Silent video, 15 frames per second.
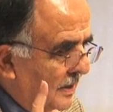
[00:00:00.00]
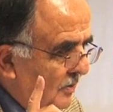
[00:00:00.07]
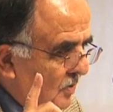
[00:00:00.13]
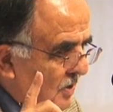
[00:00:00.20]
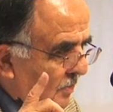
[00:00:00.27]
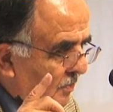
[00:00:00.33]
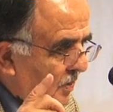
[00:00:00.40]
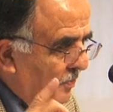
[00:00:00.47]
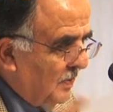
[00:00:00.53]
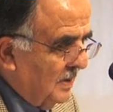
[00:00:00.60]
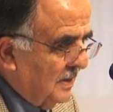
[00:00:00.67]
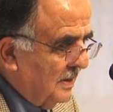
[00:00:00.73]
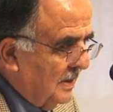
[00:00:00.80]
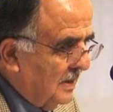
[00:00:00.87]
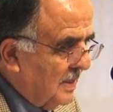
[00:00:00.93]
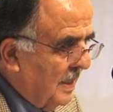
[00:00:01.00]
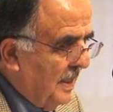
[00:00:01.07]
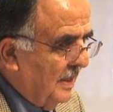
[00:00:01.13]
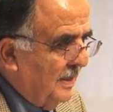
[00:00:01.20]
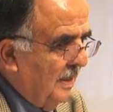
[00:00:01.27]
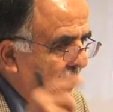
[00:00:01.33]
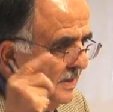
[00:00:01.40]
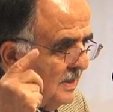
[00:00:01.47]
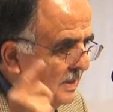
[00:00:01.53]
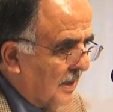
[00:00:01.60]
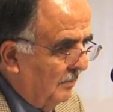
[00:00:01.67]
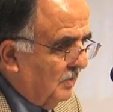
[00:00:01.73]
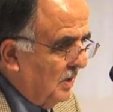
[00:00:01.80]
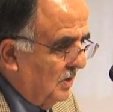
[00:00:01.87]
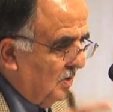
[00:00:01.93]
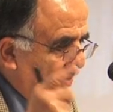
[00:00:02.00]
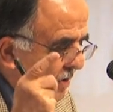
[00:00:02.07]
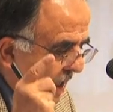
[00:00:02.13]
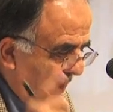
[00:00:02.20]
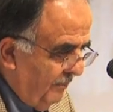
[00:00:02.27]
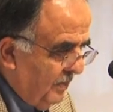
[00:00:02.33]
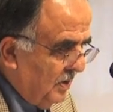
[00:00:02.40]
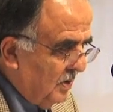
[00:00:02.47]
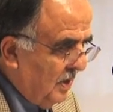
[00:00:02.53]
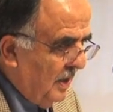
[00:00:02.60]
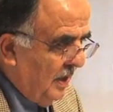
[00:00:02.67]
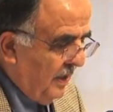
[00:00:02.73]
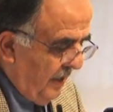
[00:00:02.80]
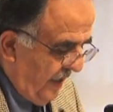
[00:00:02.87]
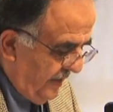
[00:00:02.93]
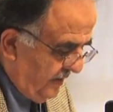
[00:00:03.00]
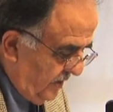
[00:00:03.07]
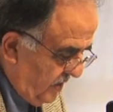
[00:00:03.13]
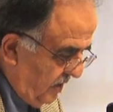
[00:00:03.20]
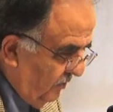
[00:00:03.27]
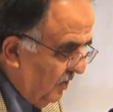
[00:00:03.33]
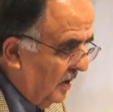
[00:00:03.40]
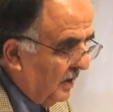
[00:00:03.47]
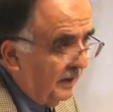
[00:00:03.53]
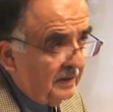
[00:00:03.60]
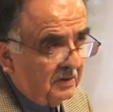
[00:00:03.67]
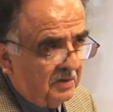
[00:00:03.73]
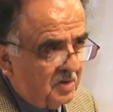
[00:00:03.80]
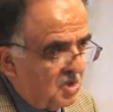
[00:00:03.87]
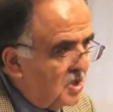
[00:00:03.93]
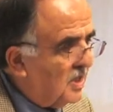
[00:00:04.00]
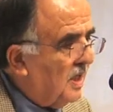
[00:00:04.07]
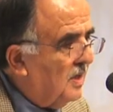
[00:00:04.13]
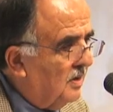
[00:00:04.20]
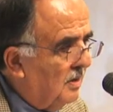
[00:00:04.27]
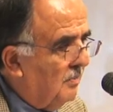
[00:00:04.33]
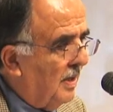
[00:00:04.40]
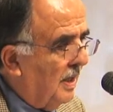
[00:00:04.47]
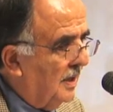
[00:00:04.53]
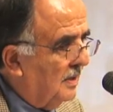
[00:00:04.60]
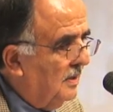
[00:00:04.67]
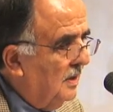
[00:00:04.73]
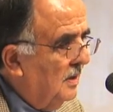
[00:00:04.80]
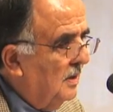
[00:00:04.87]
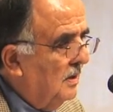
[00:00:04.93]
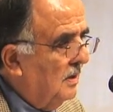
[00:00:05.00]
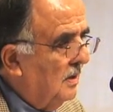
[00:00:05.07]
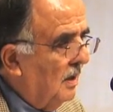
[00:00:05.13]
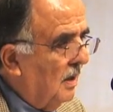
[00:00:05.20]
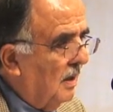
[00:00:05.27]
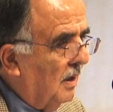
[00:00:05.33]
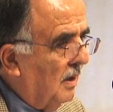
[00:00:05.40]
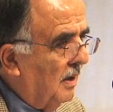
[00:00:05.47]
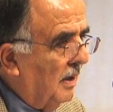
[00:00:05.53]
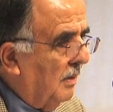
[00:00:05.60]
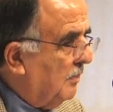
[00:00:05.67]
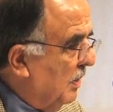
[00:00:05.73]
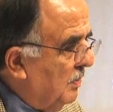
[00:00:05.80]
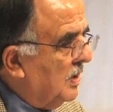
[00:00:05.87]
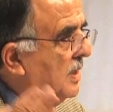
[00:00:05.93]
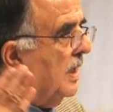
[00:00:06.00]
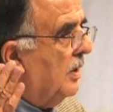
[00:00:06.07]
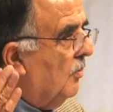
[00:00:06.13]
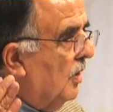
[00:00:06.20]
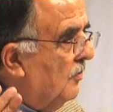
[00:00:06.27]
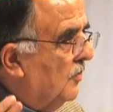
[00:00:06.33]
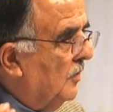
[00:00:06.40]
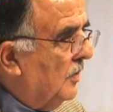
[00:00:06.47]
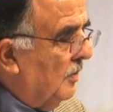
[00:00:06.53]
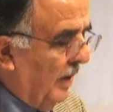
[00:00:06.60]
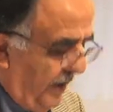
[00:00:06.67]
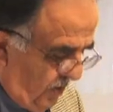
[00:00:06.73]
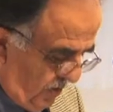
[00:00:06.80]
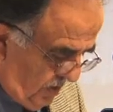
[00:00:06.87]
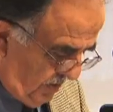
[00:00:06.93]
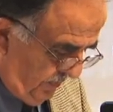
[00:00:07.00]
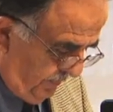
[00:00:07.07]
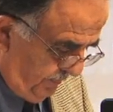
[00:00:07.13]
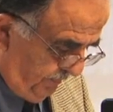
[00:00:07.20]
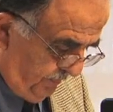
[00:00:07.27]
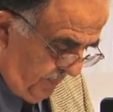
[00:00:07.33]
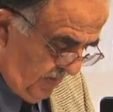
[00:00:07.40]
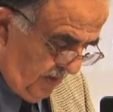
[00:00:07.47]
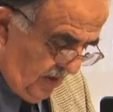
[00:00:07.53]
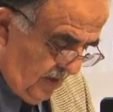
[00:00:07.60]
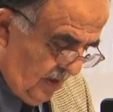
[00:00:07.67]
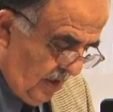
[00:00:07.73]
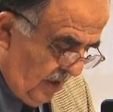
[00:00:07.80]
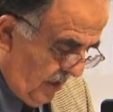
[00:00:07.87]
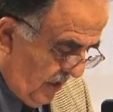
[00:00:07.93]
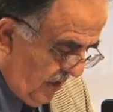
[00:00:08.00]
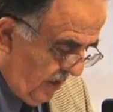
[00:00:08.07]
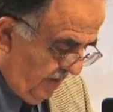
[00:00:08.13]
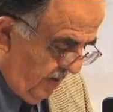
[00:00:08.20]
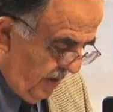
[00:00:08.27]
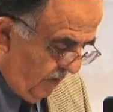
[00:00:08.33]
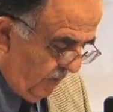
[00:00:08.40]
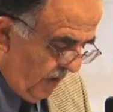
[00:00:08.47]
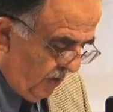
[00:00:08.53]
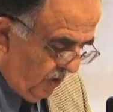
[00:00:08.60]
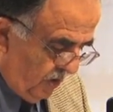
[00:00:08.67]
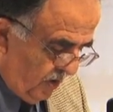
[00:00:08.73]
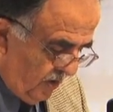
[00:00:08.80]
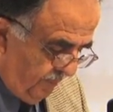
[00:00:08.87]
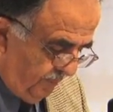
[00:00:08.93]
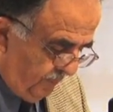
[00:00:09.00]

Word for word: think it was a purposely designed something to happen at, the silver dollar, either to scare the man uh, and maybe it got away from them. I don't know. Uh, Amita,